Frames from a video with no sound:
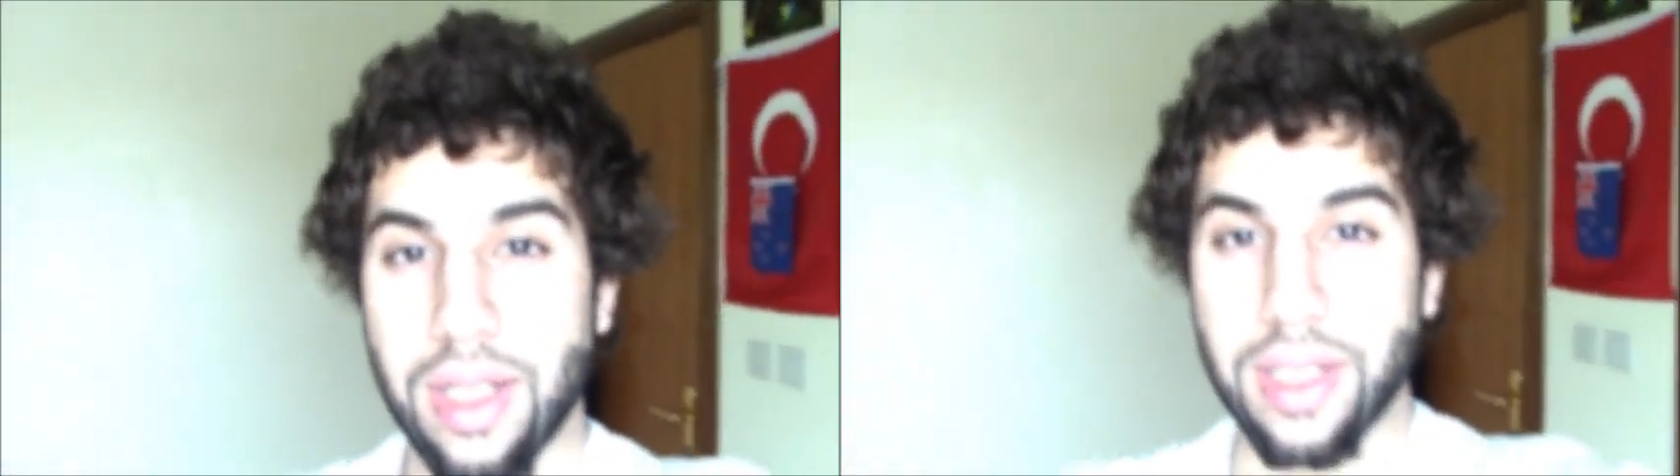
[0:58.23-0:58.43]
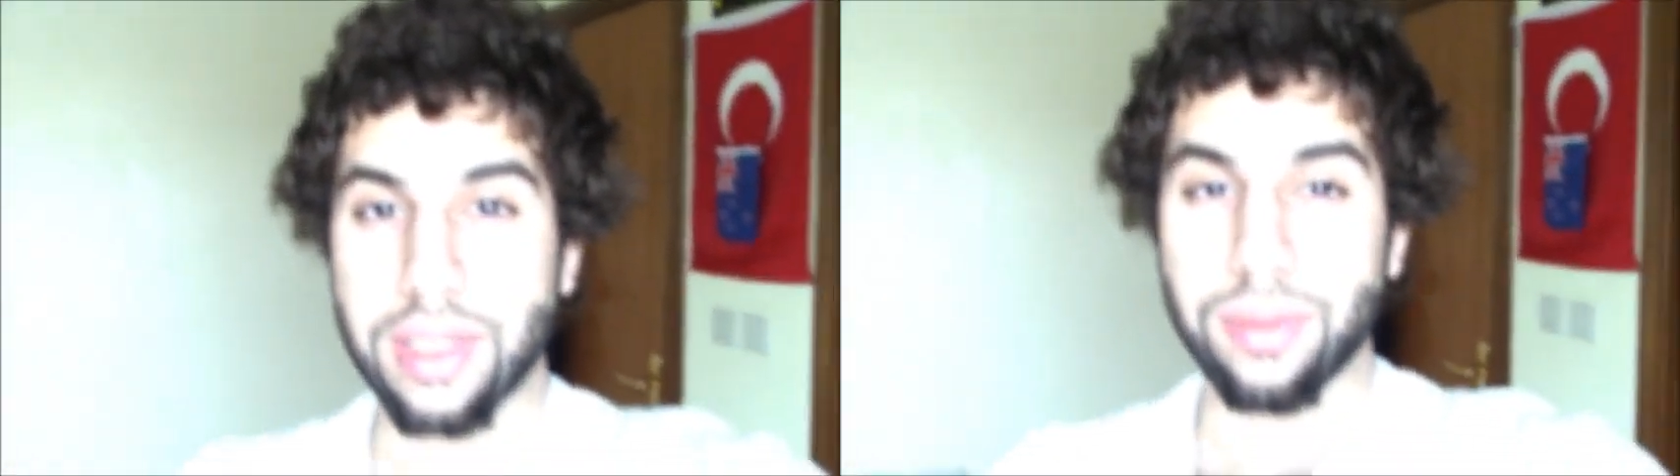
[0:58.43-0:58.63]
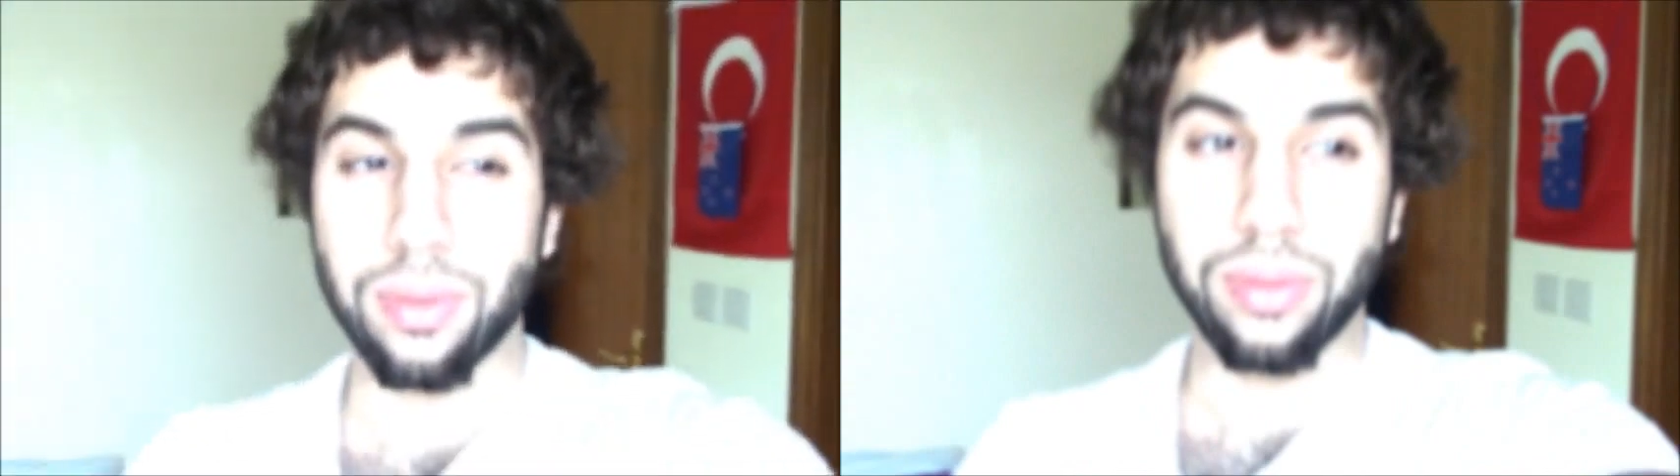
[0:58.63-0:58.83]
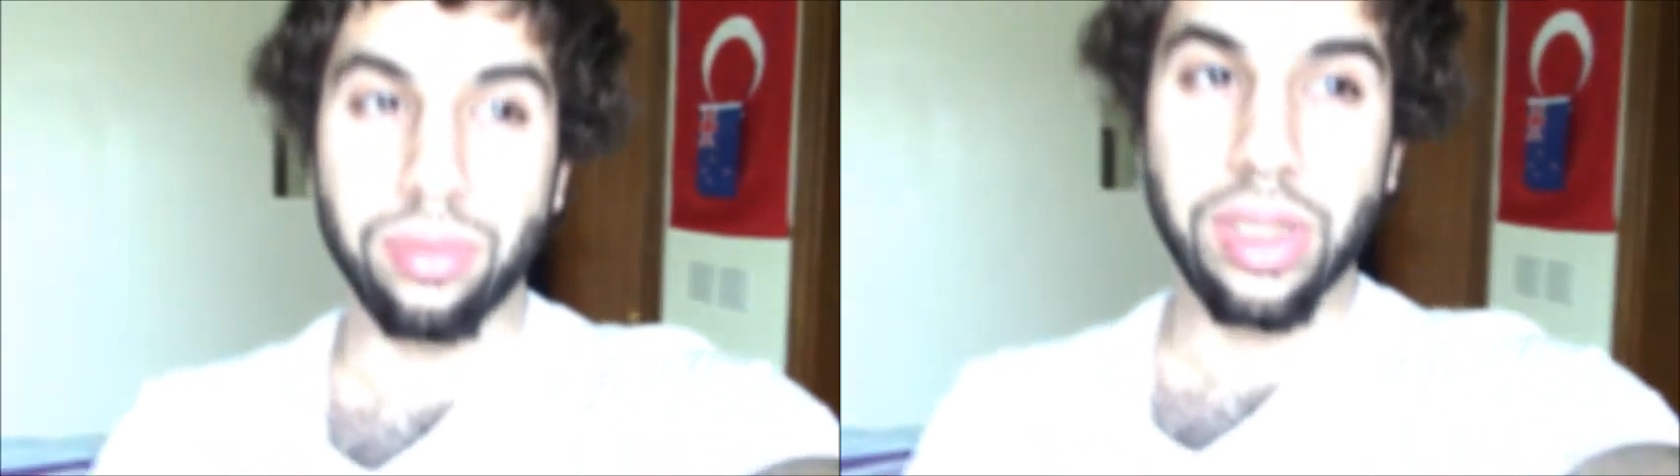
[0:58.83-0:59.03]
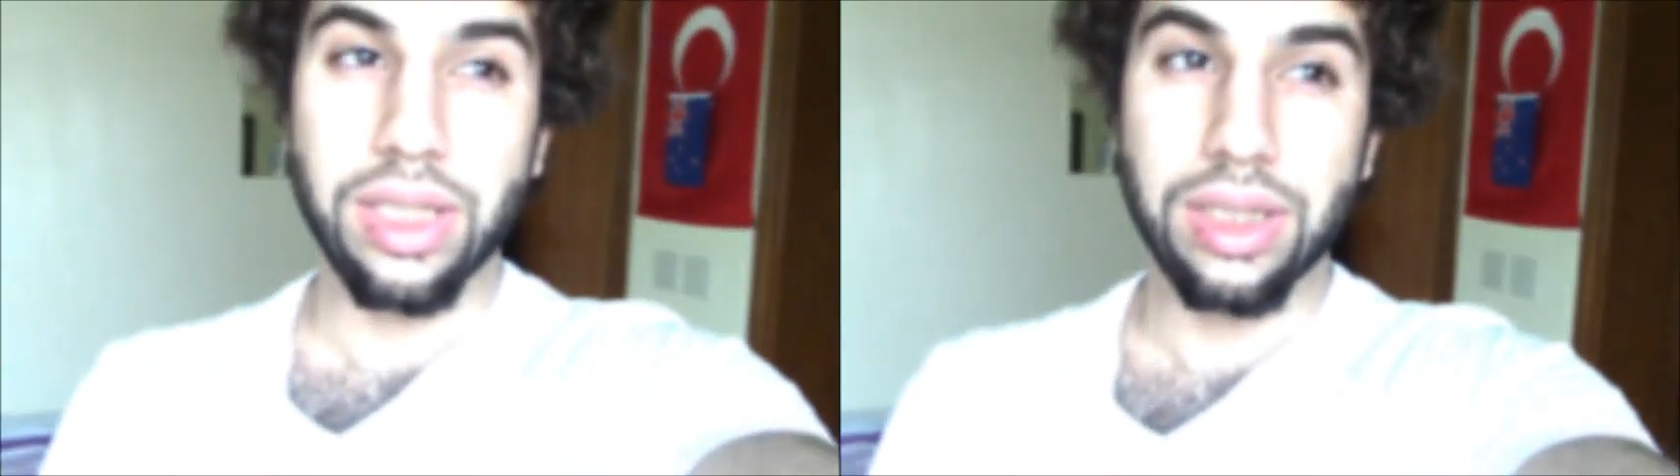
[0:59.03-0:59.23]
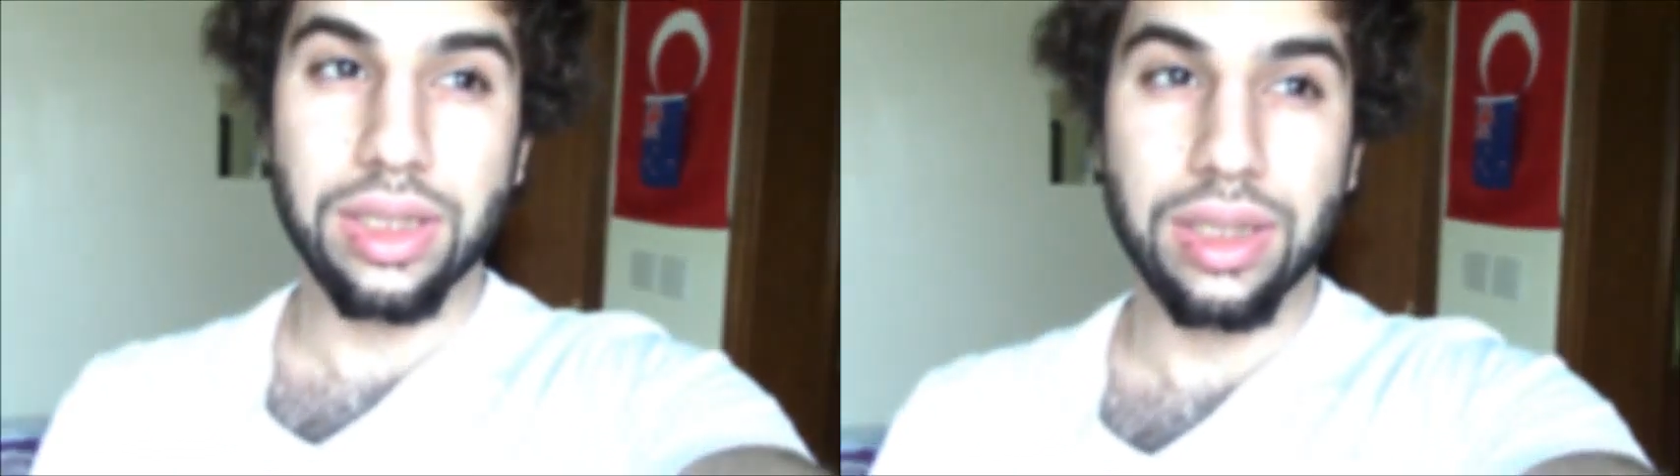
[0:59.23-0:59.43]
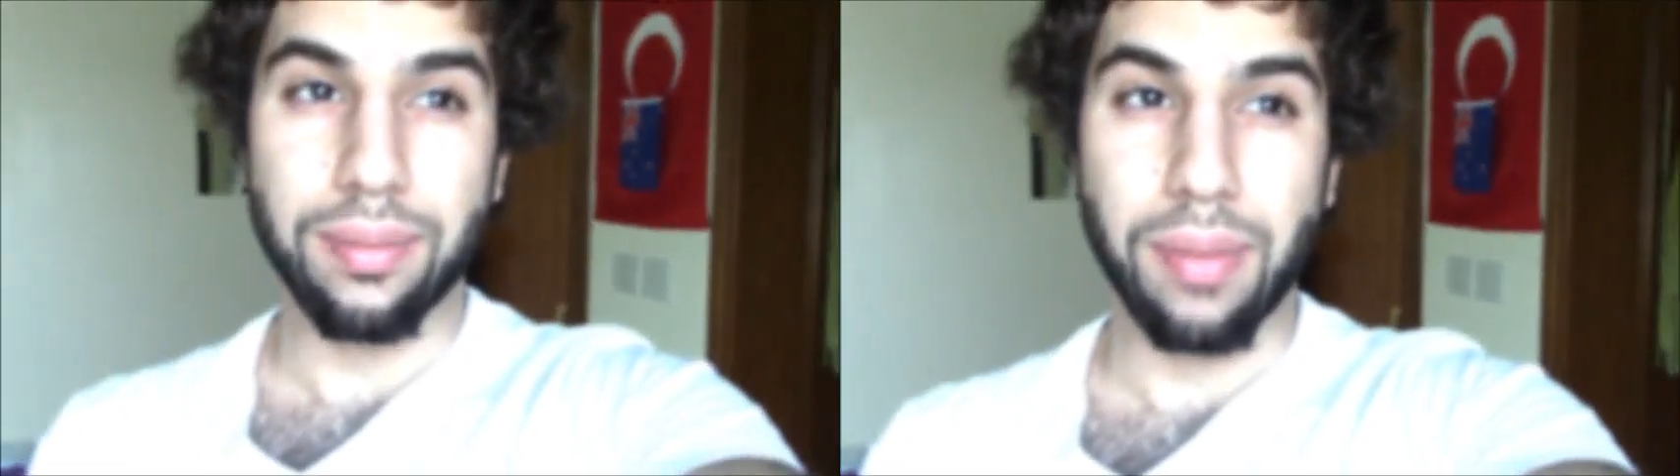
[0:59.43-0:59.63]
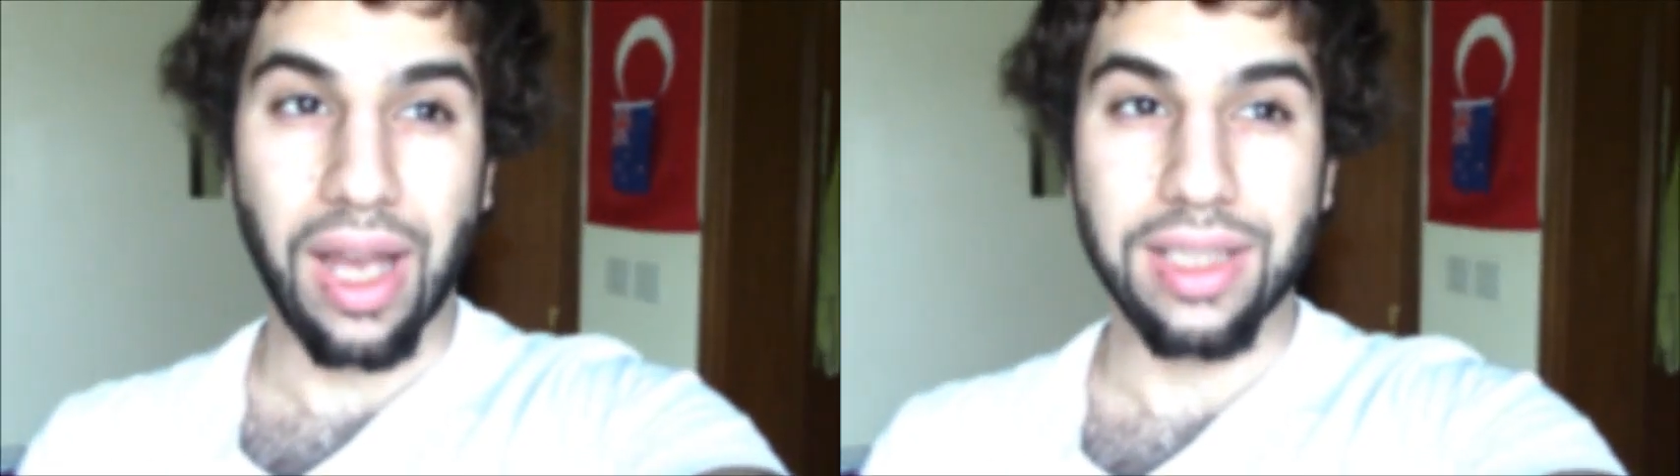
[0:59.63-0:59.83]
it will reach
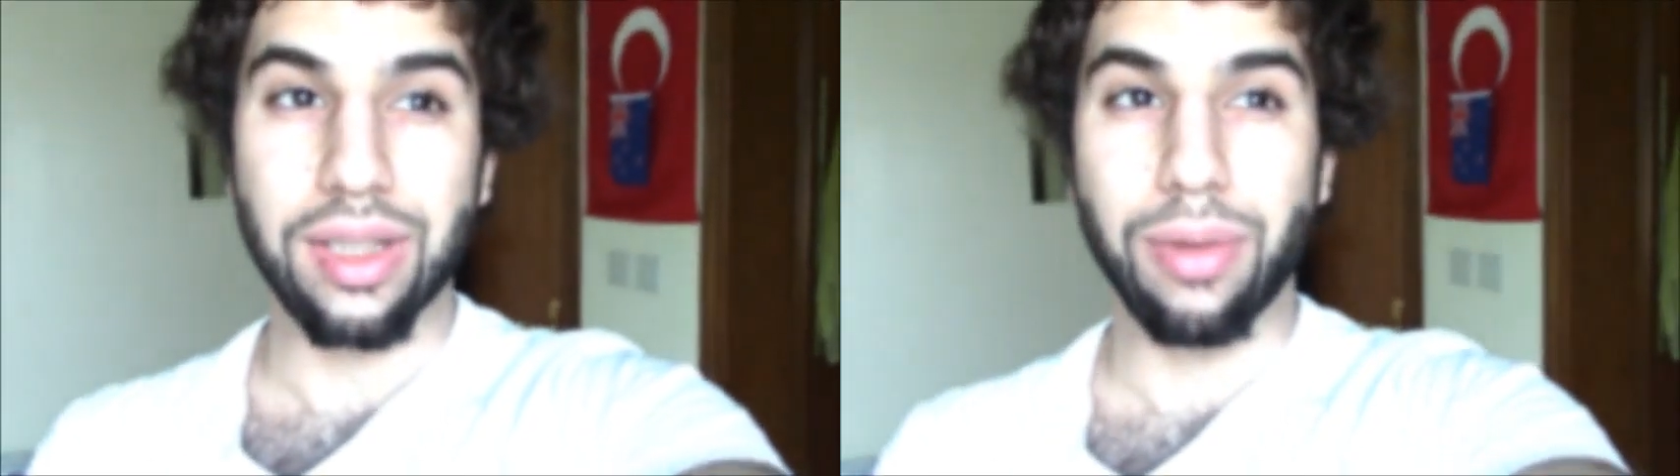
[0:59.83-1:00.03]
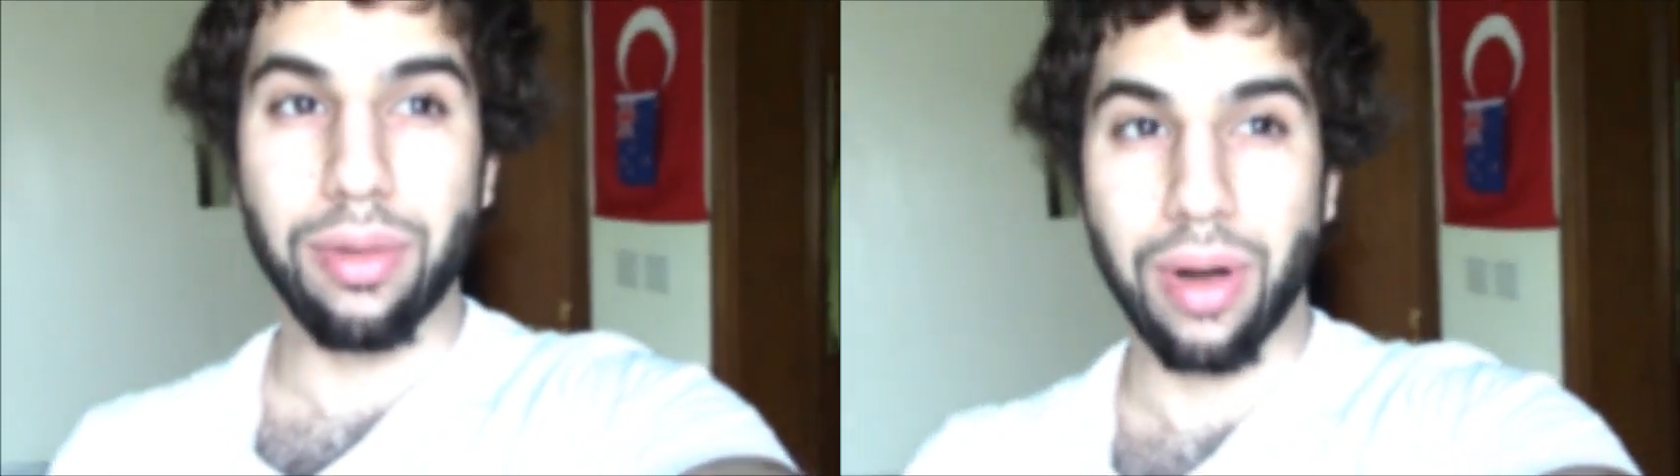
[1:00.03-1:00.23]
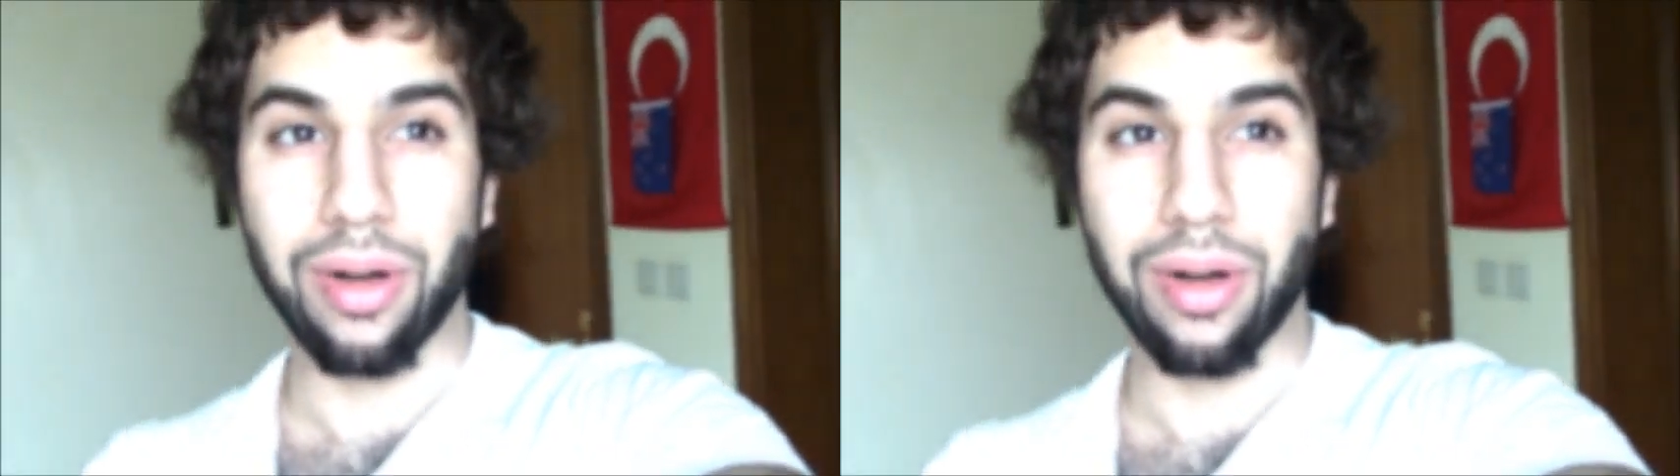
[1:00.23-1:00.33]
maximum